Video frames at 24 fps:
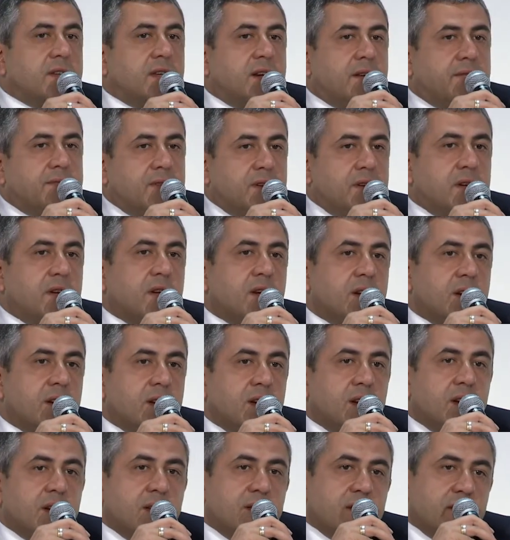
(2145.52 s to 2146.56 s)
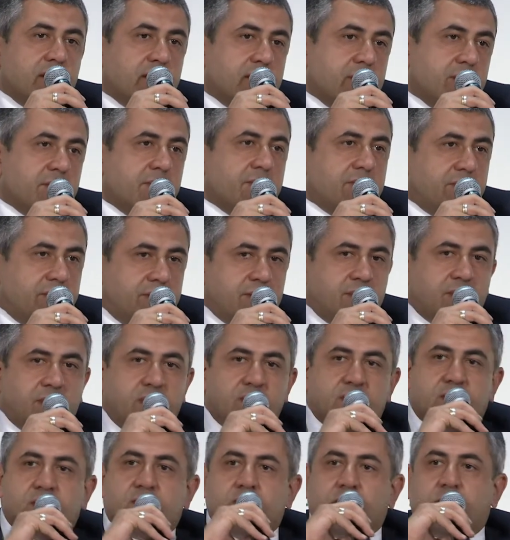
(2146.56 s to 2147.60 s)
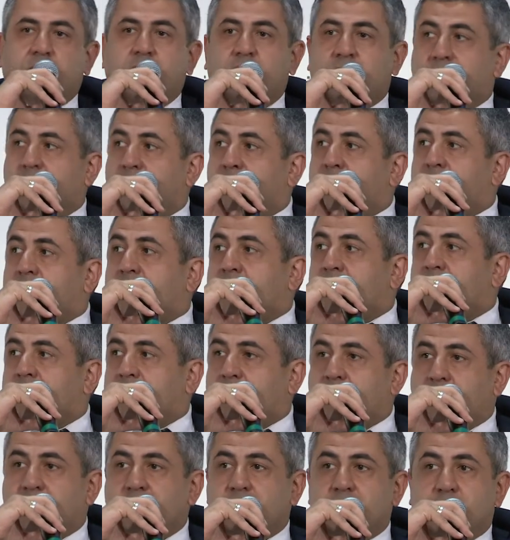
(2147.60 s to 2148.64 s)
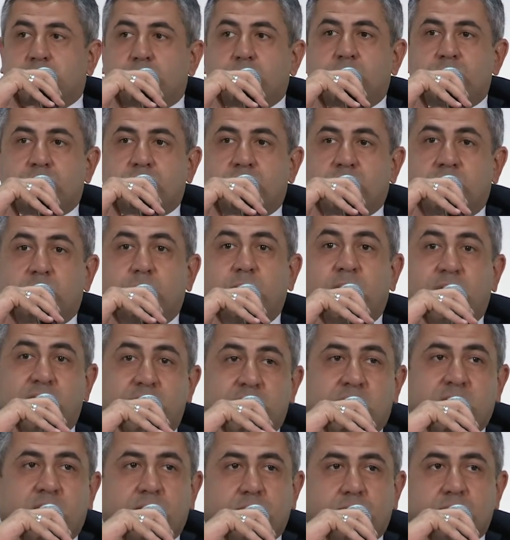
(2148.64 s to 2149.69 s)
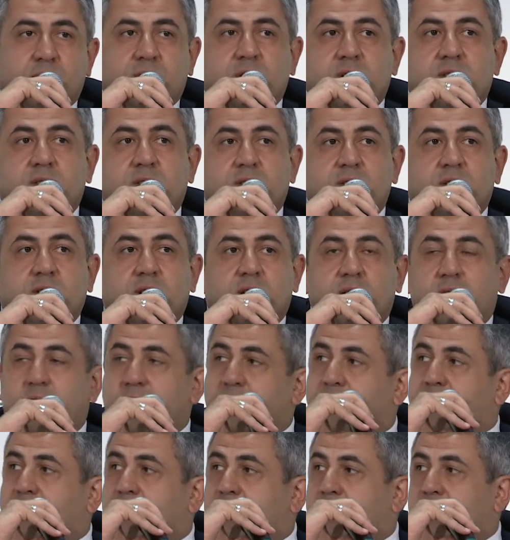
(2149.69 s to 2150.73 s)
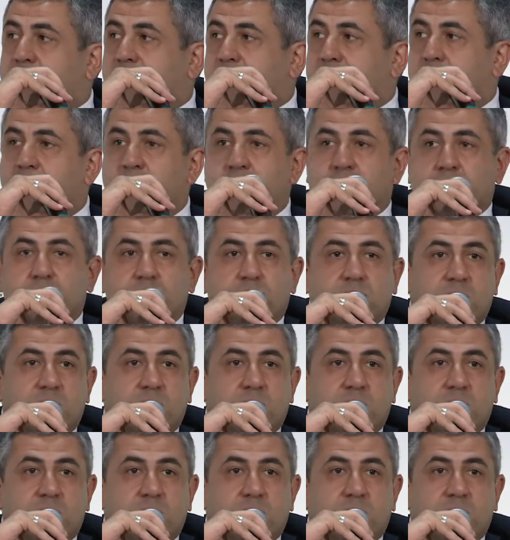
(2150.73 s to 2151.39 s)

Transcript: after this very difficult and tough situation, and many countries has this kind of issues,